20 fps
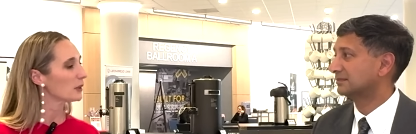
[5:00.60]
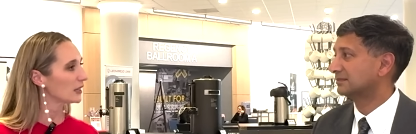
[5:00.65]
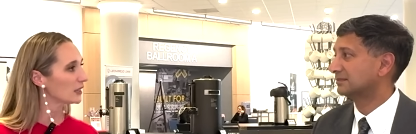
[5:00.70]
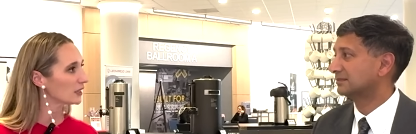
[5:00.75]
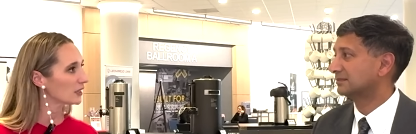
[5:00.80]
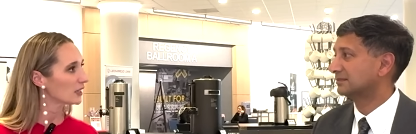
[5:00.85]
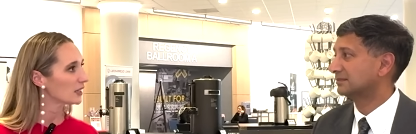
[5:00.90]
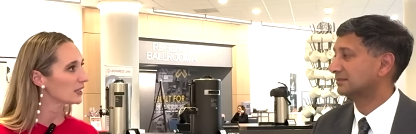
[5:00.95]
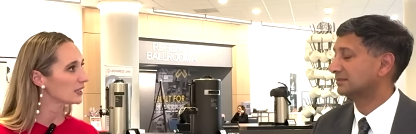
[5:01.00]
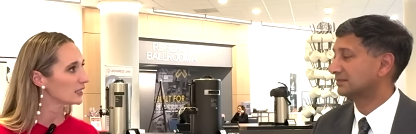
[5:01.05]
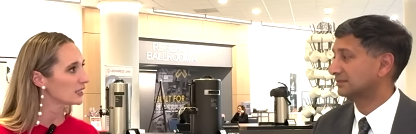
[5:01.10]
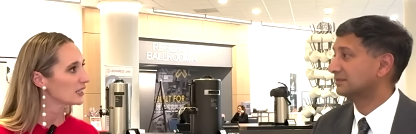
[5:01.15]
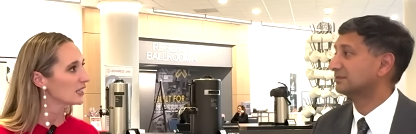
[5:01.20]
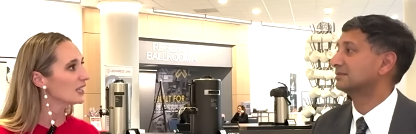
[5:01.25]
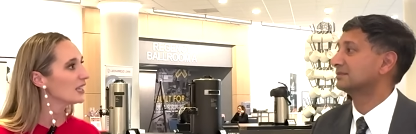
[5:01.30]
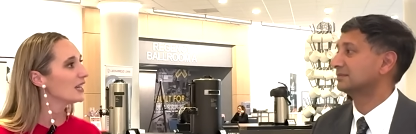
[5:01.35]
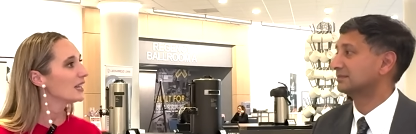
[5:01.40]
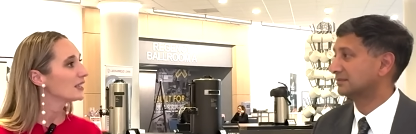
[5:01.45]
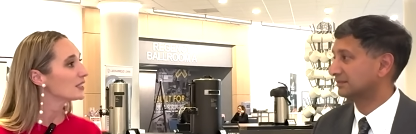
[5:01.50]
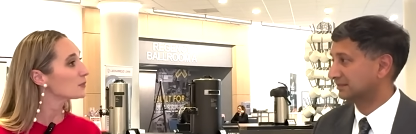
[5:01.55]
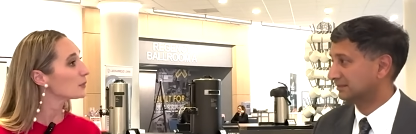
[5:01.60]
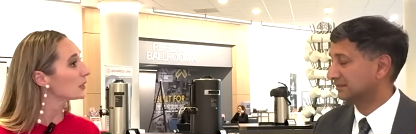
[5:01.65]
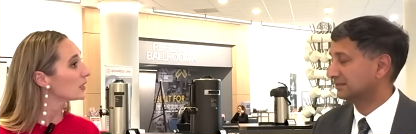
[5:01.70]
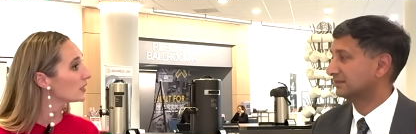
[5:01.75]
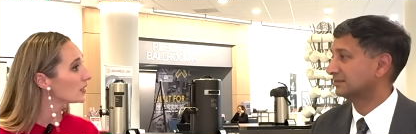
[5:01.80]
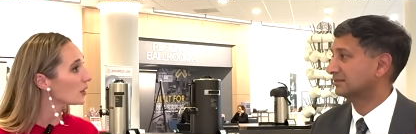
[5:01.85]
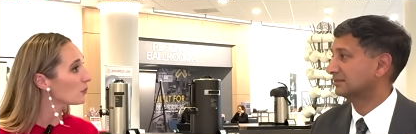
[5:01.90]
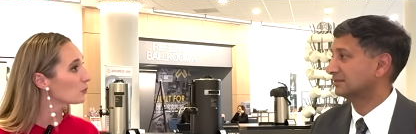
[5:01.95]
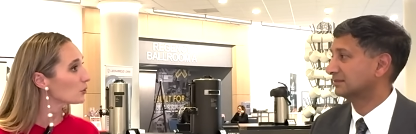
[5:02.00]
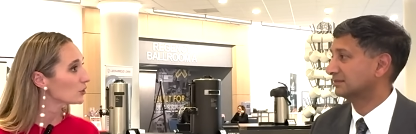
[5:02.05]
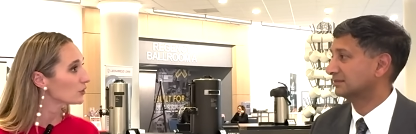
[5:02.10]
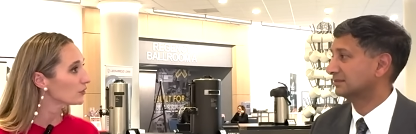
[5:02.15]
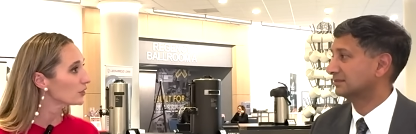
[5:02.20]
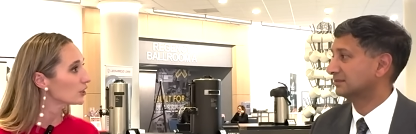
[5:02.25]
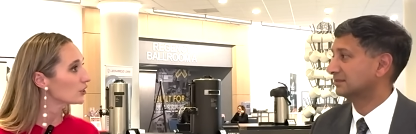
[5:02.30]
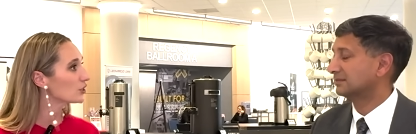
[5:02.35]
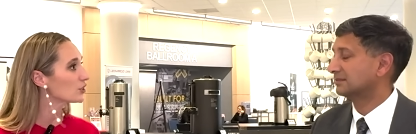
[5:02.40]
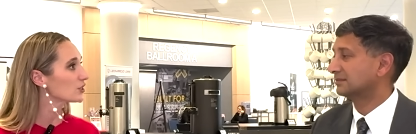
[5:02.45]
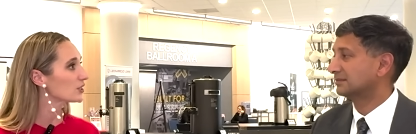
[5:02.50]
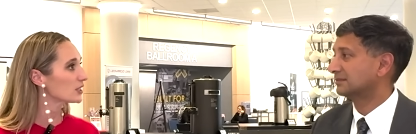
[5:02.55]
Speaker 1: Pentagon. Spent a number of
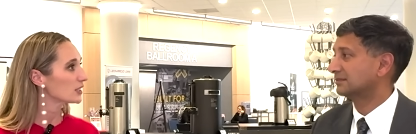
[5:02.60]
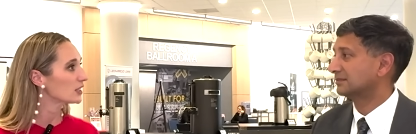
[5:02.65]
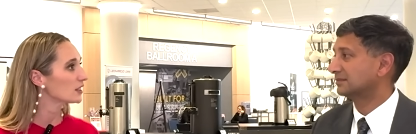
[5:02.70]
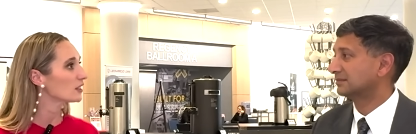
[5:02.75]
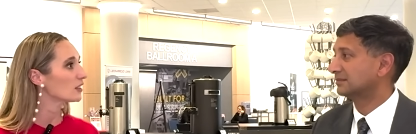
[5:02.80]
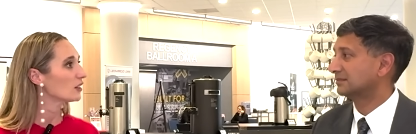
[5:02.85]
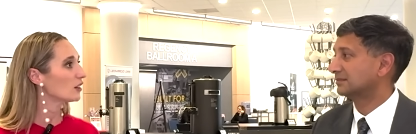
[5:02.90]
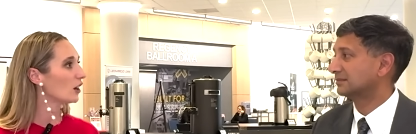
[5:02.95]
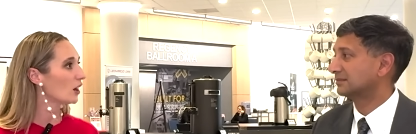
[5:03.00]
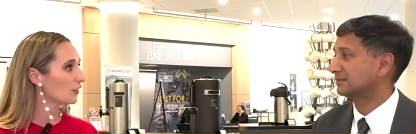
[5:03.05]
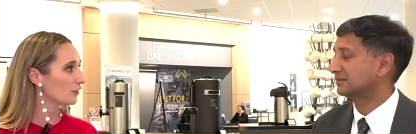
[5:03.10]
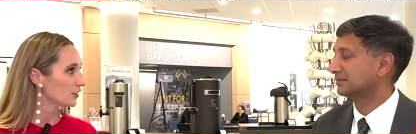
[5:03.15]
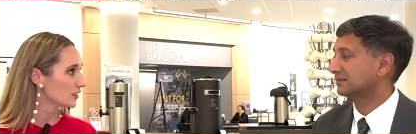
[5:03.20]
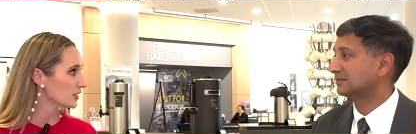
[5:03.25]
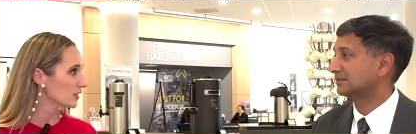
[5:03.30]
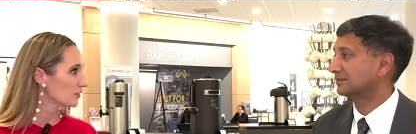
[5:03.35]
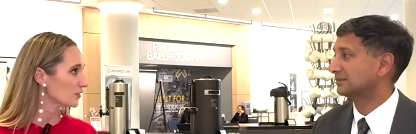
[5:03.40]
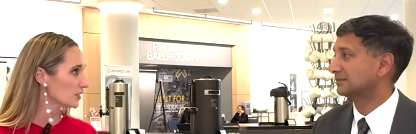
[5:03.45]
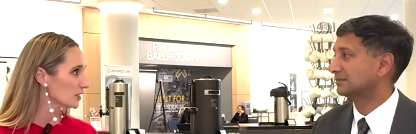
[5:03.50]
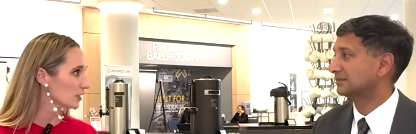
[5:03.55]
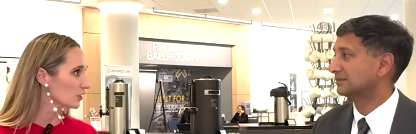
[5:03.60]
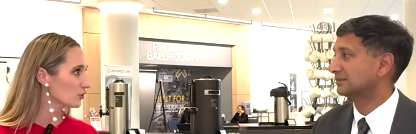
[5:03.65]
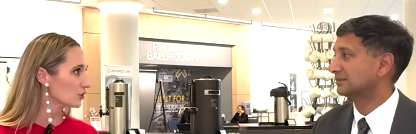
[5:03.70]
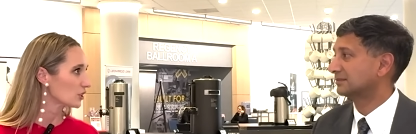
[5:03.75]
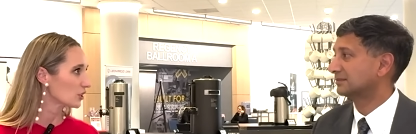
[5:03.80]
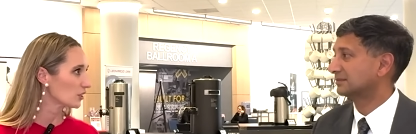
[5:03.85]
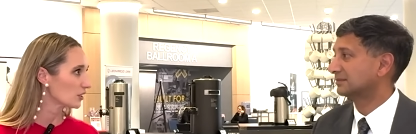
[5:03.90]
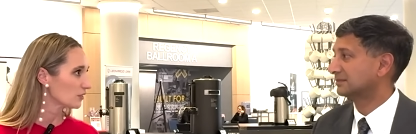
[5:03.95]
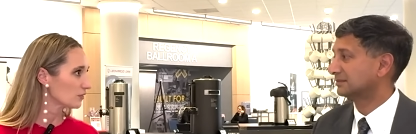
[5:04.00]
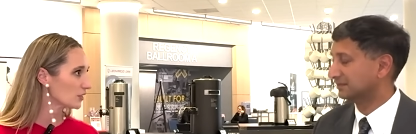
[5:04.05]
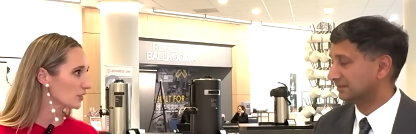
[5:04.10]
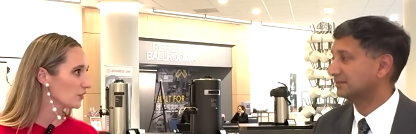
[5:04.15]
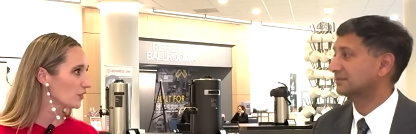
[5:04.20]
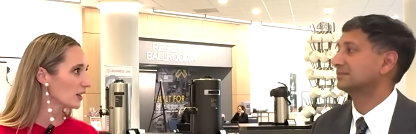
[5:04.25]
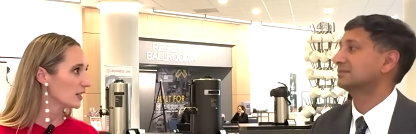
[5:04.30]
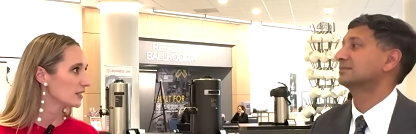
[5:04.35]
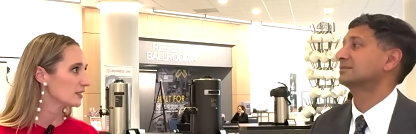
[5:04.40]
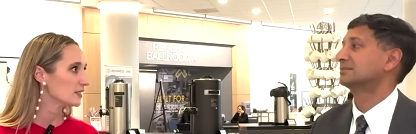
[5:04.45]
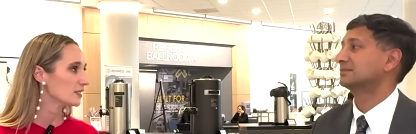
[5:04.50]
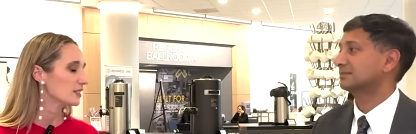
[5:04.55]
years in the Office of the Secretary of
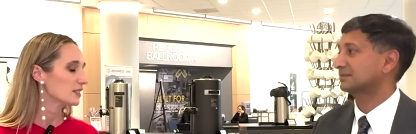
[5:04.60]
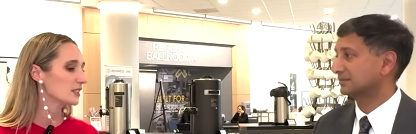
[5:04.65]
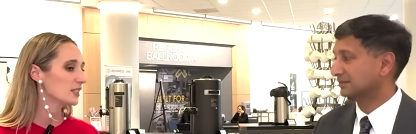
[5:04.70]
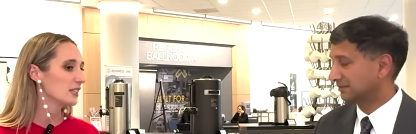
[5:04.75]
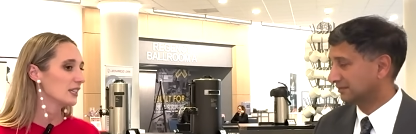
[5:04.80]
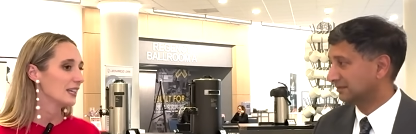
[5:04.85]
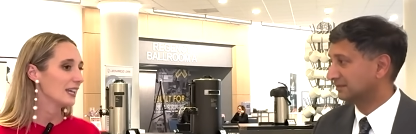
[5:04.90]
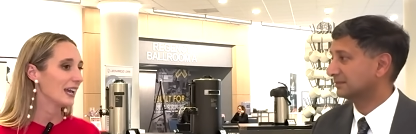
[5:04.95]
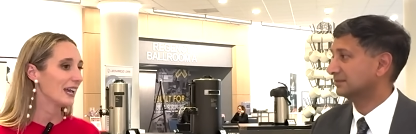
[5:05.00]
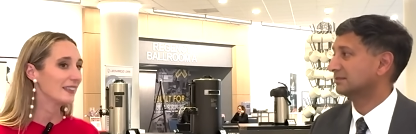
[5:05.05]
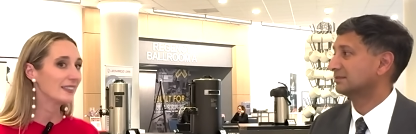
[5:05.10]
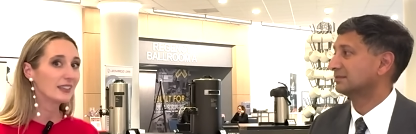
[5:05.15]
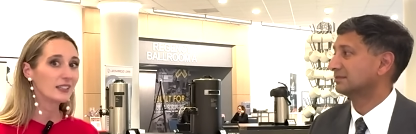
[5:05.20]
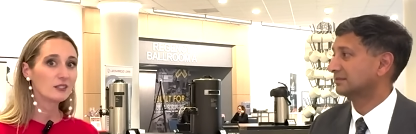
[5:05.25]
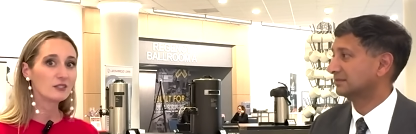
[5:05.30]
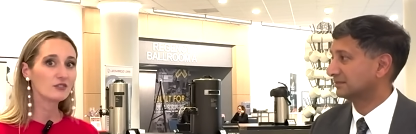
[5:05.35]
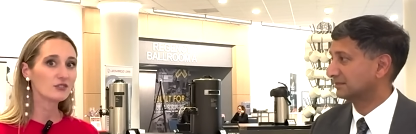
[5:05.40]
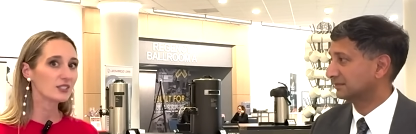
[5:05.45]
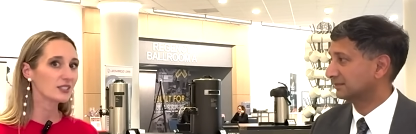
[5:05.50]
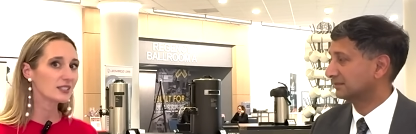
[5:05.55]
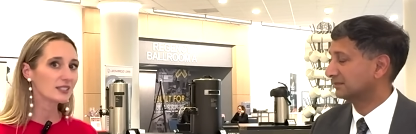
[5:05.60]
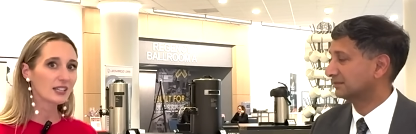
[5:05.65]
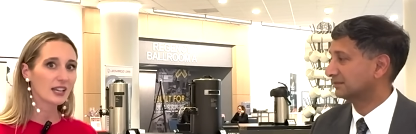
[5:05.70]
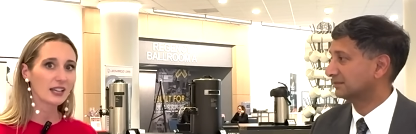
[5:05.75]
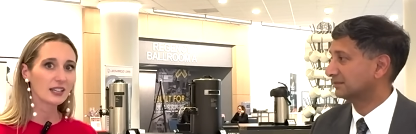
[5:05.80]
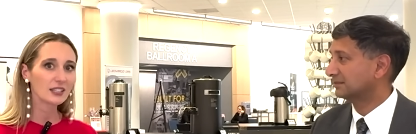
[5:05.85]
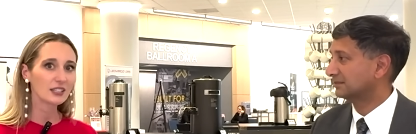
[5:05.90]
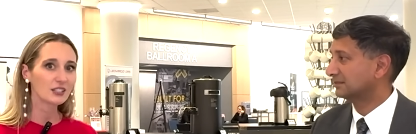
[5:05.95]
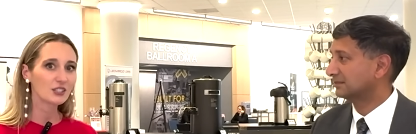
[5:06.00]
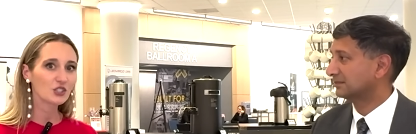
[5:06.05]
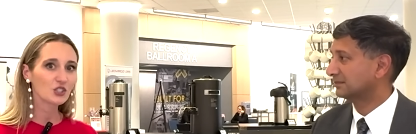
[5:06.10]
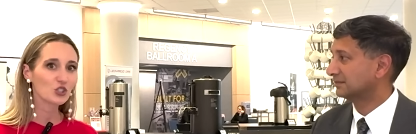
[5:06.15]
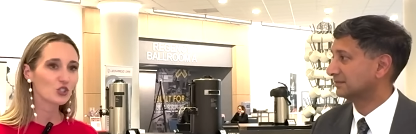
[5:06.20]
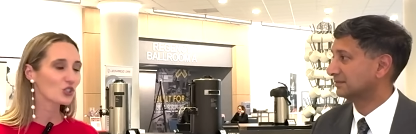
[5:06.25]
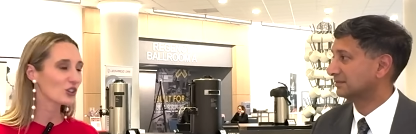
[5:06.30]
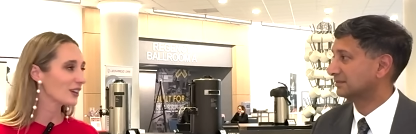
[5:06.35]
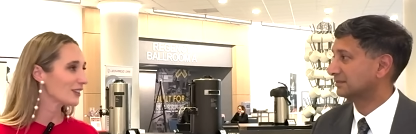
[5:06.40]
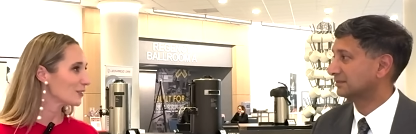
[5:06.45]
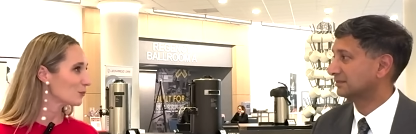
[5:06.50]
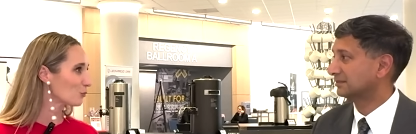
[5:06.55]
Defense, and then decided to
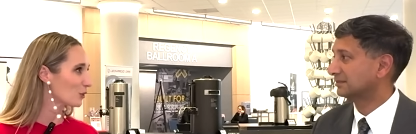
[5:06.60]
try the